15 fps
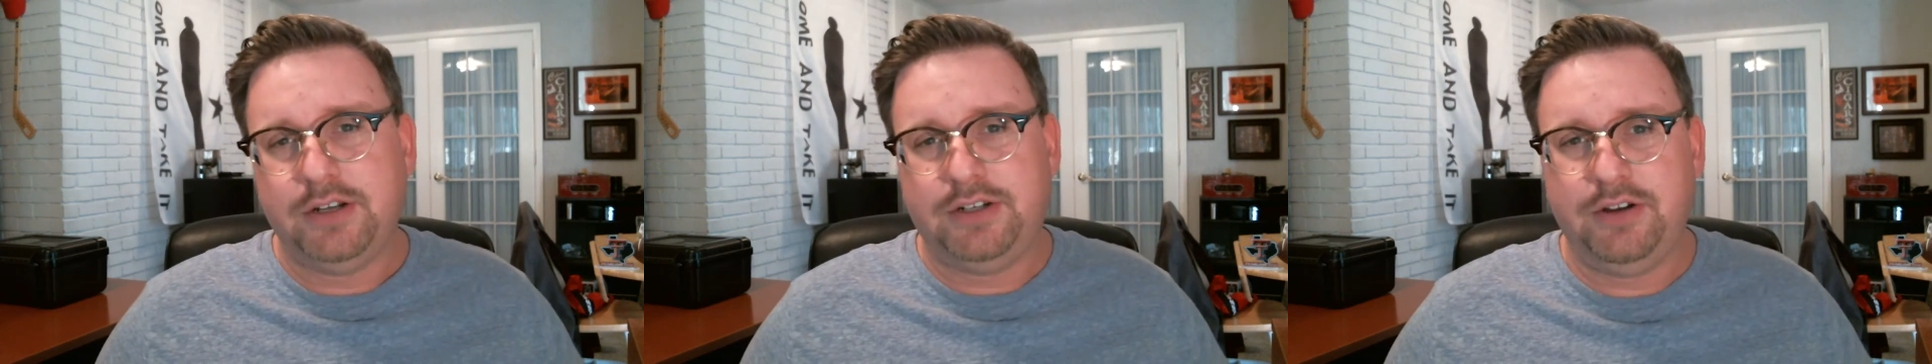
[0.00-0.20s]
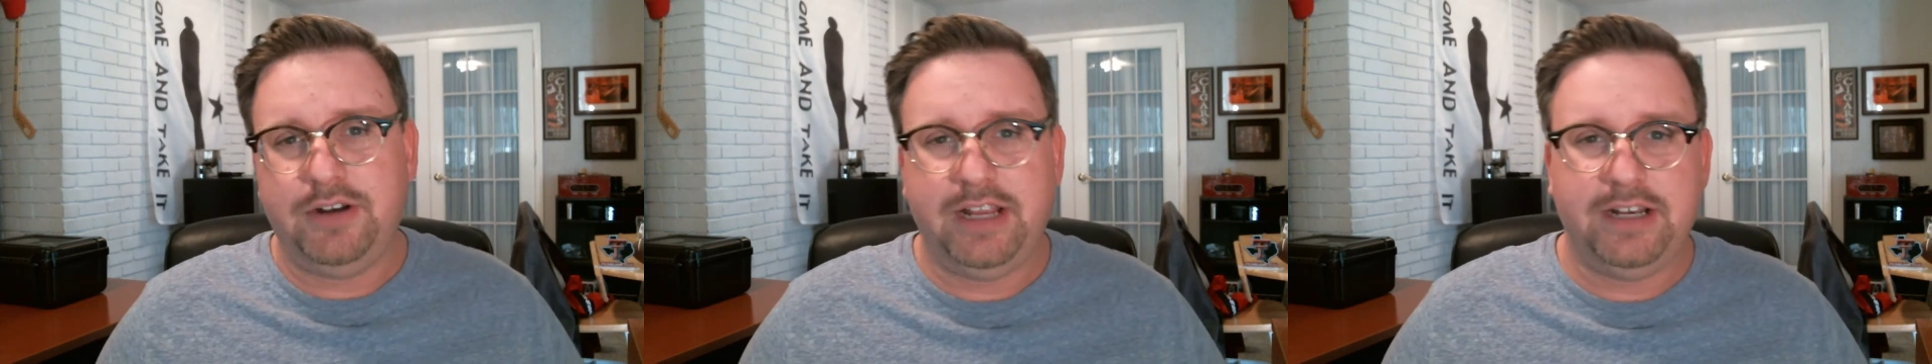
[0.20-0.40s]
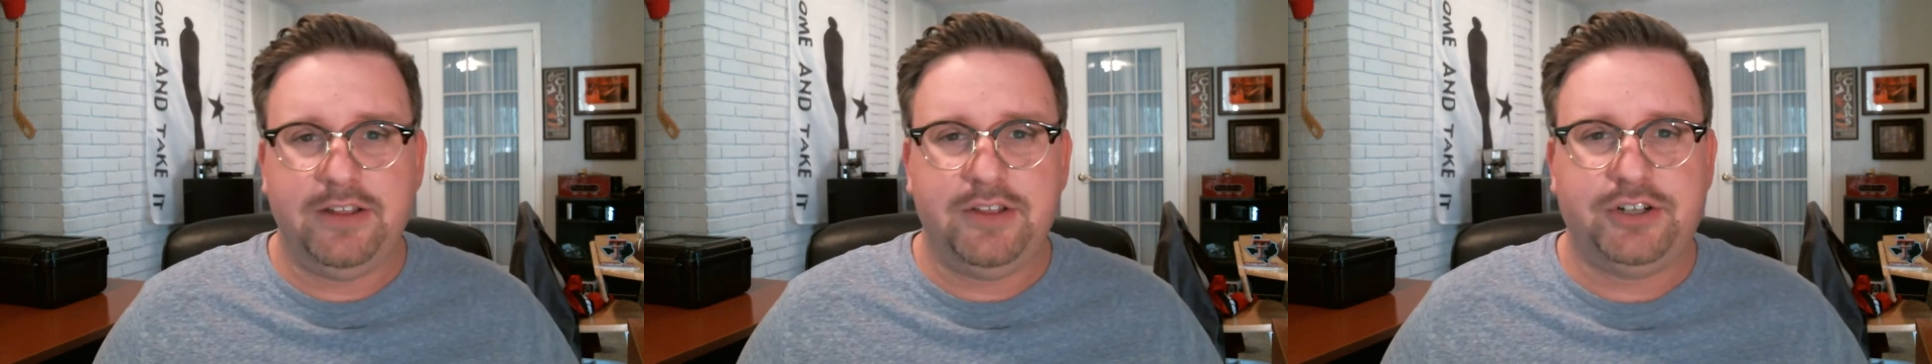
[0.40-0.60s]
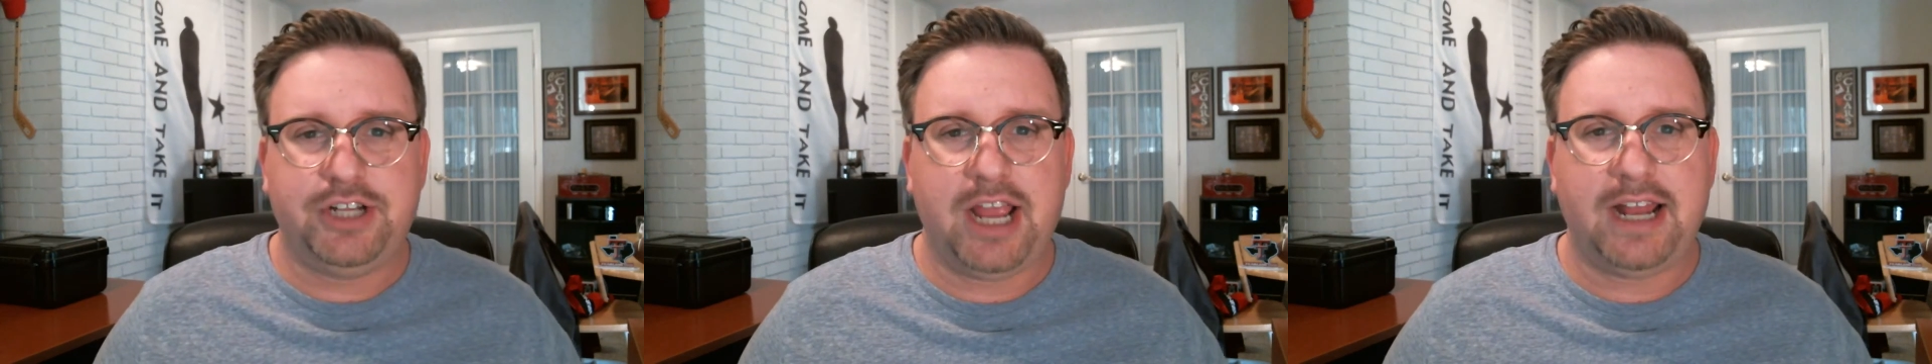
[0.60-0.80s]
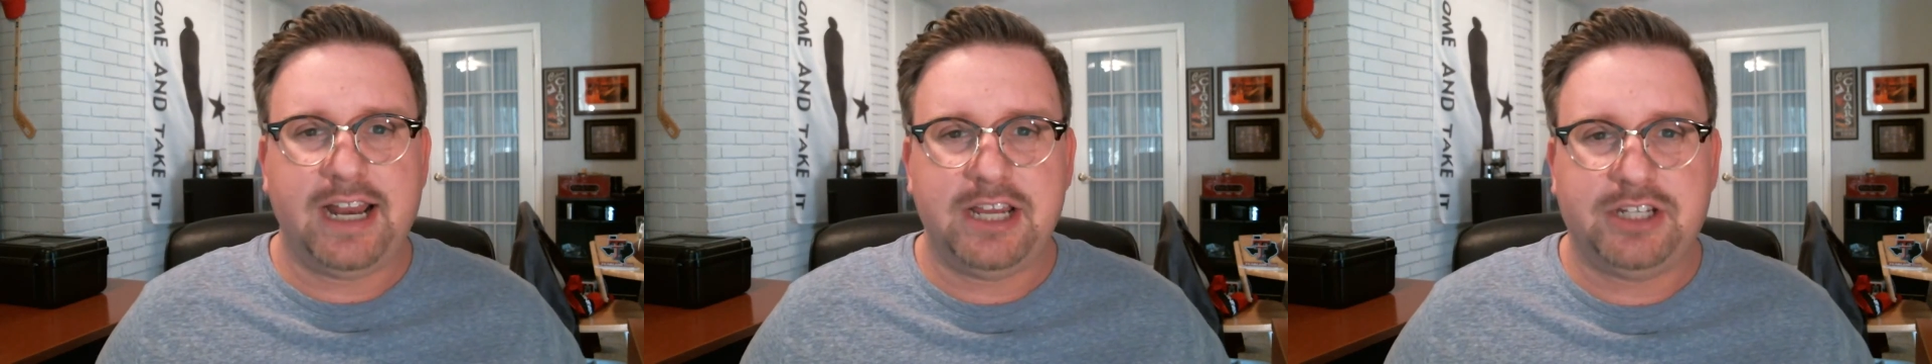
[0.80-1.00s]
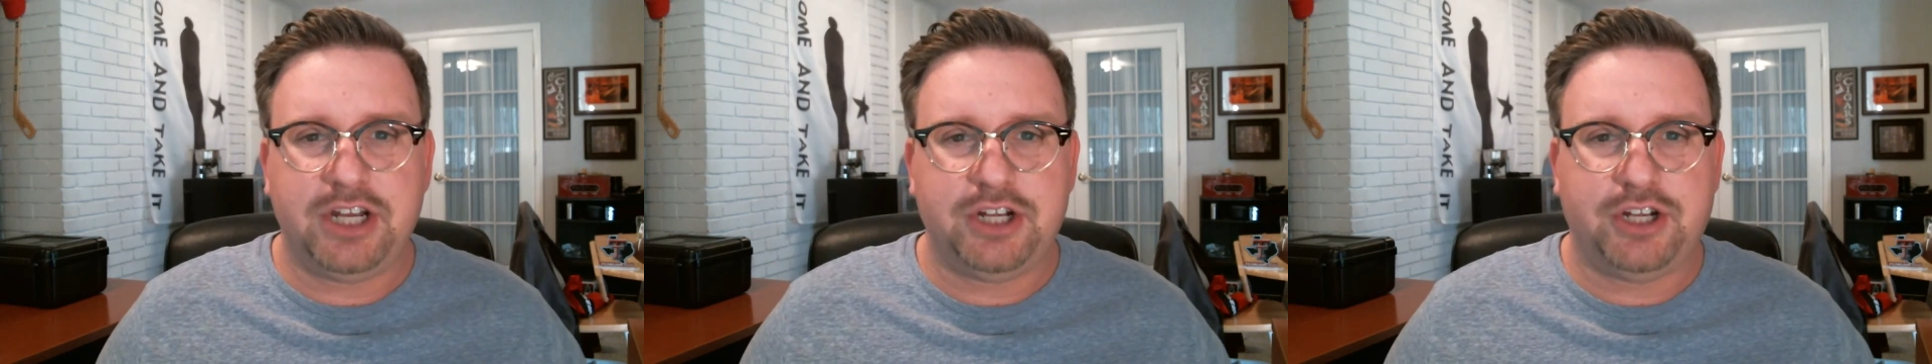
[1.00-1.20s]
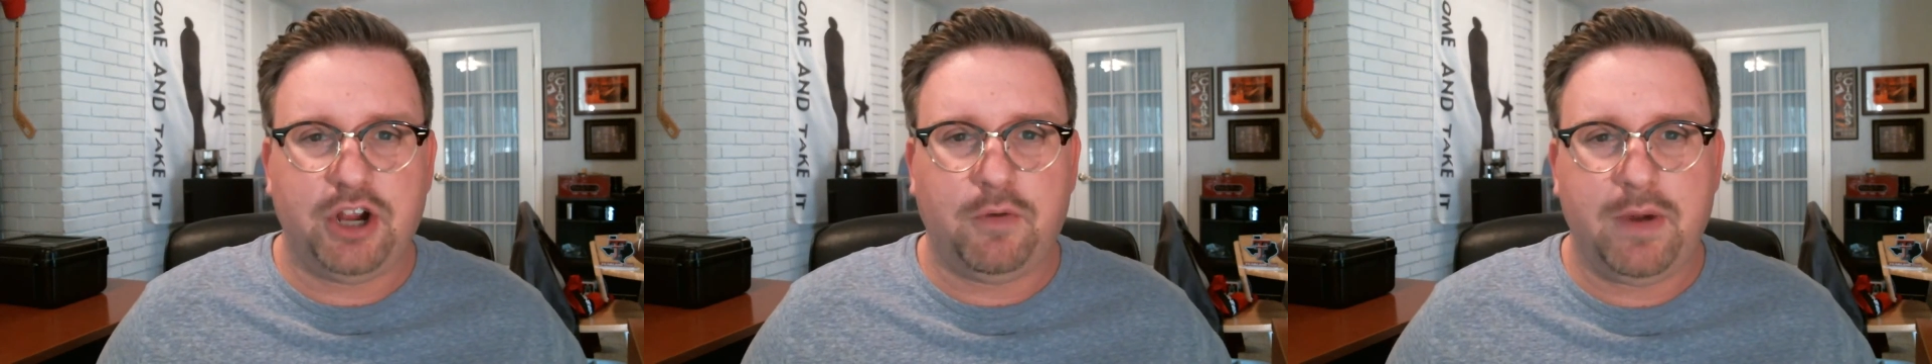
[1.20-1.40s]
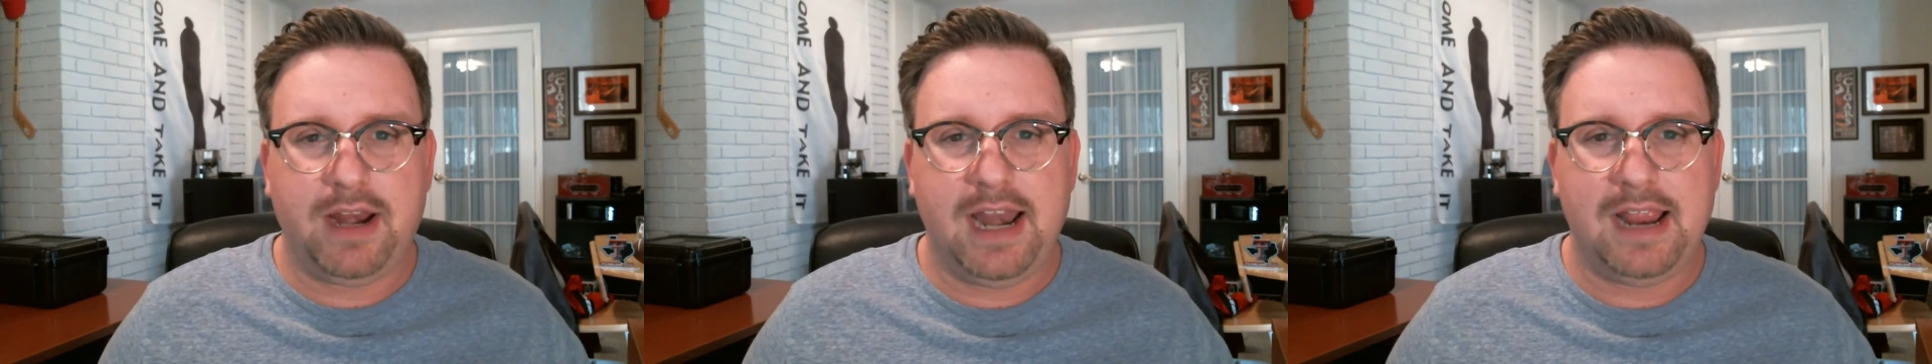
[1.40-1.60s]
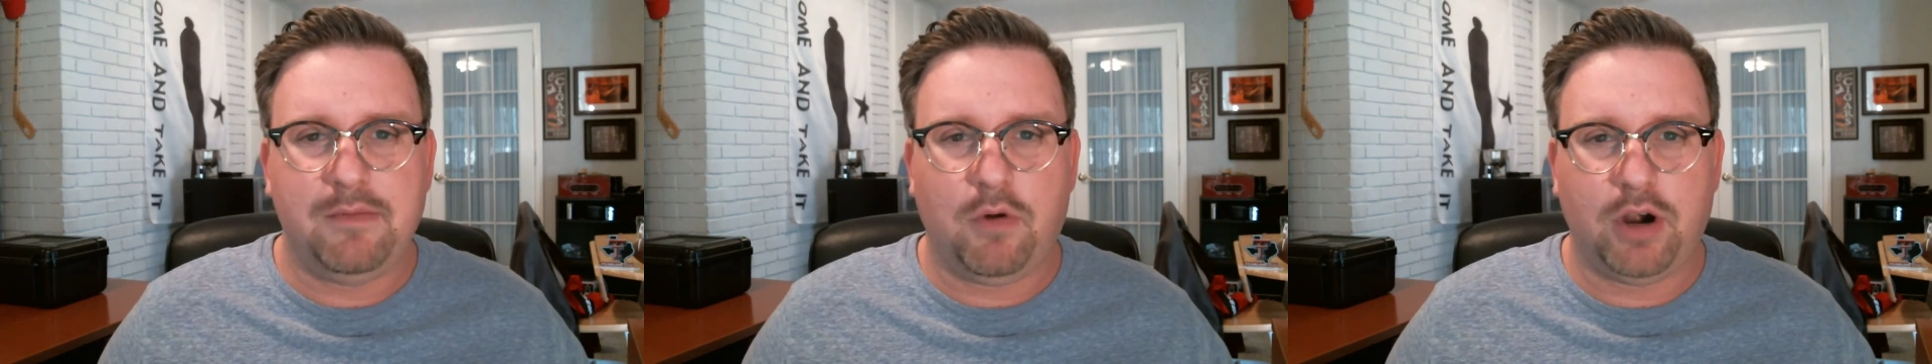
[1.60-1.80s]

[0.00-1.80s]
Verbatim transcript: Tune in to the Chad Hasty Show weekday